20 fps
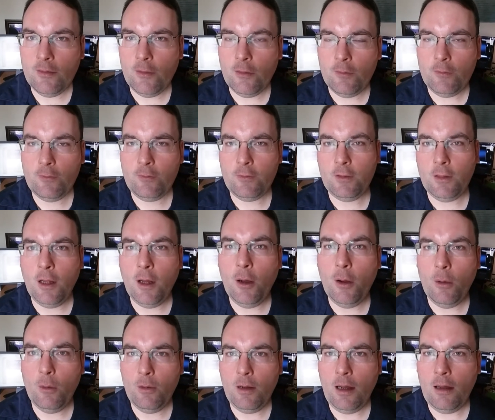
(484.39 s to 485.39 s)
the
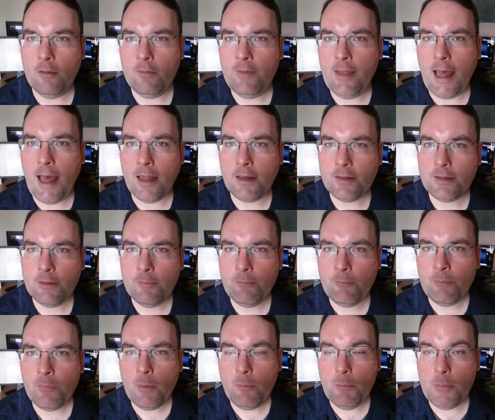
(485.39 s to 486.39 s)
flow of that
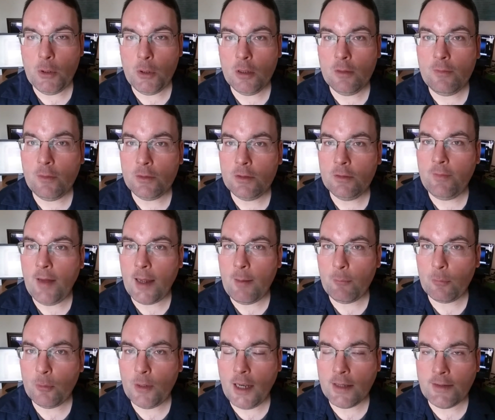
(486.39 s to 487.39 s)
beautiful divine
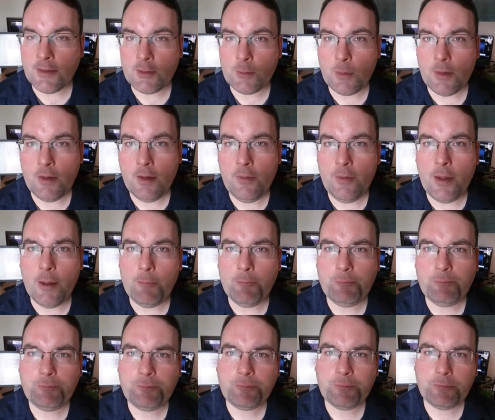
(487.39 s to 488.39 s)
presence within them.
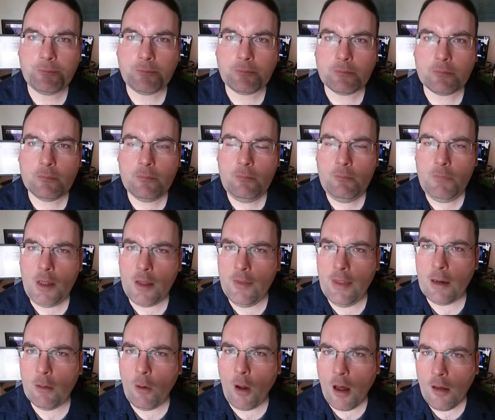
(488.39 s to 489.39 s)
They
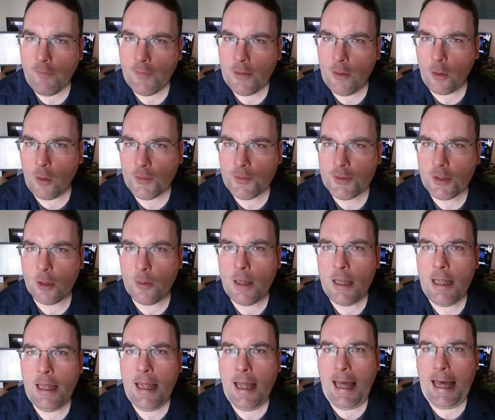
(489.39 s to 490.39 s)
are often also
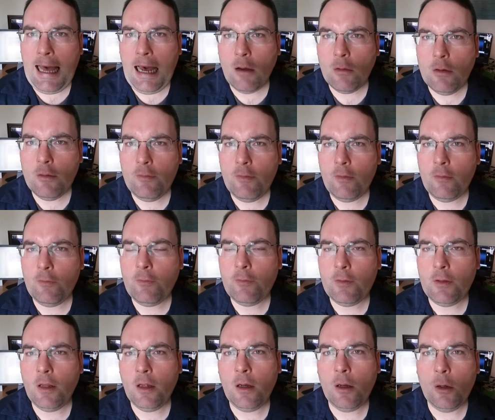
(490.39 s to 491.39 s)
out of the
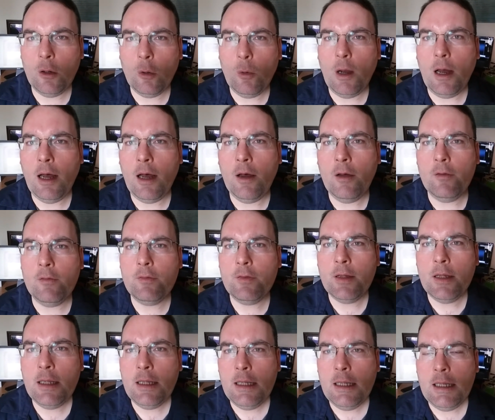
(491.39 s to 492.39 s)
flow of
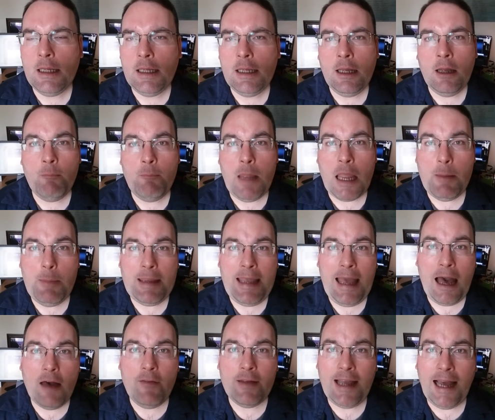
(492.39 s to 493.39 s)
maybe
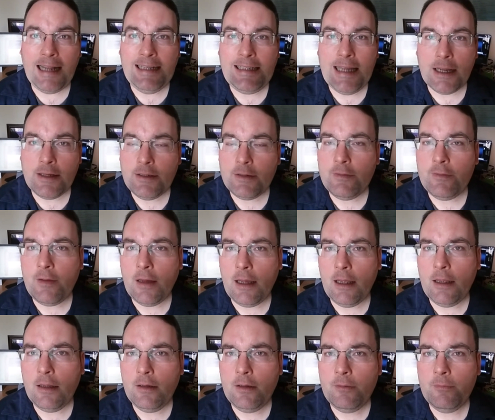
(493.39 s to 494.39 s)
having
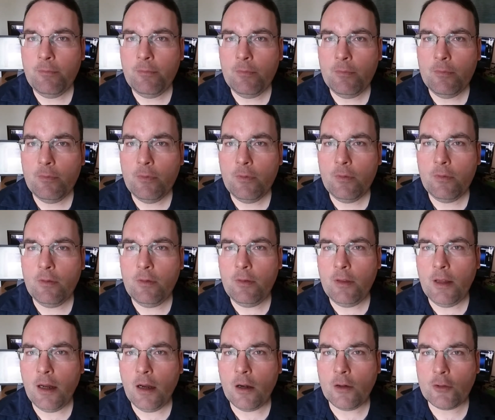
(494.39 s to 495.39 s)
identified
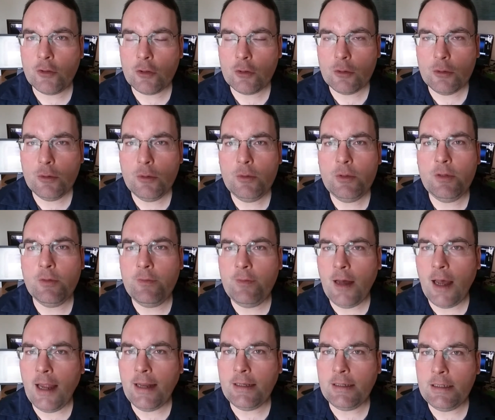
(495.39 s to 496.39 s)
their true
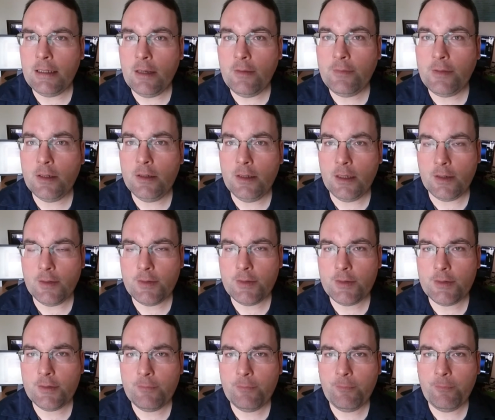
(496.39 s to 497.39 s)
divine
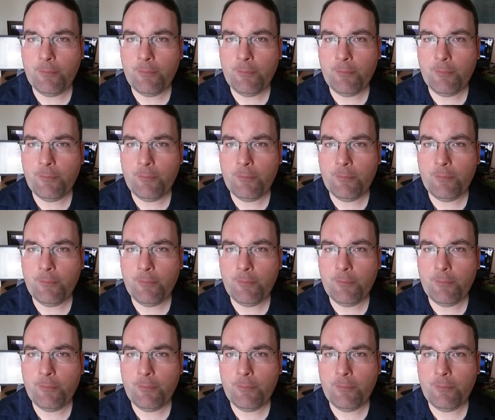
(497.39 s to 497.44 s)
giftedness